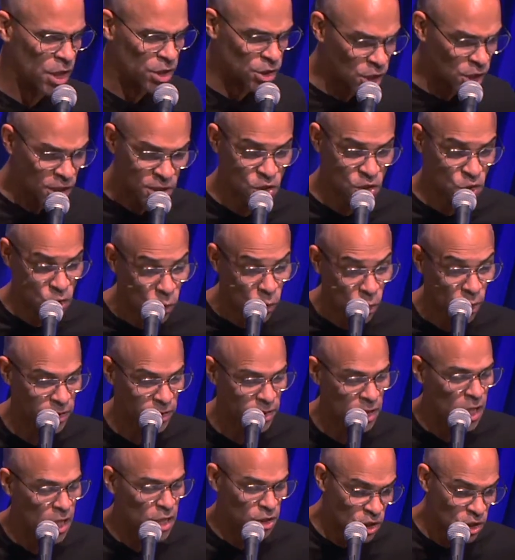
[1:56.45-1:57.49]
"Just do
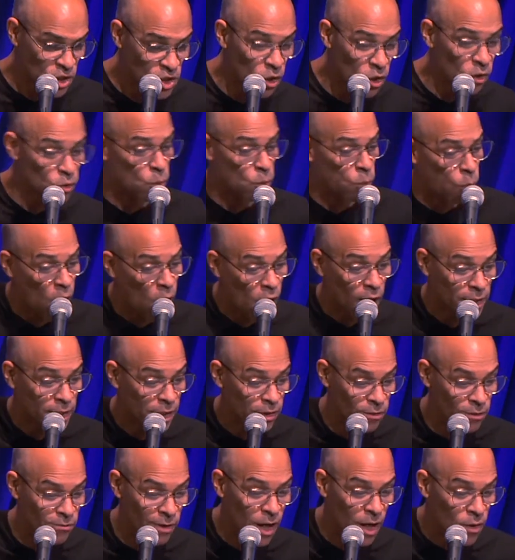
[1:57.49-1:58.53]
it. Just start
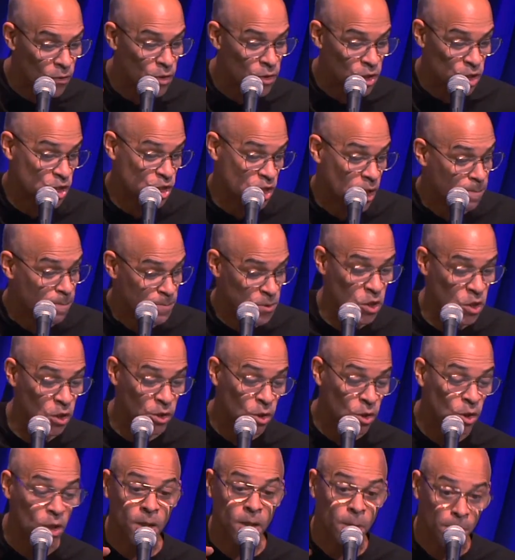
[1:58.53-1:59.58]
walking around the ship so
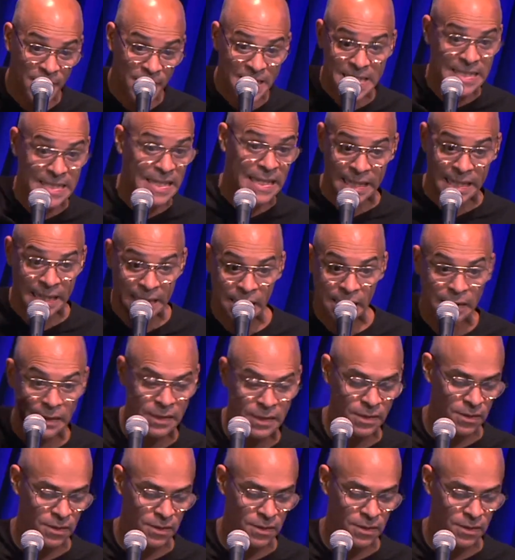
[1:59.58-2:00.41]
you look busy."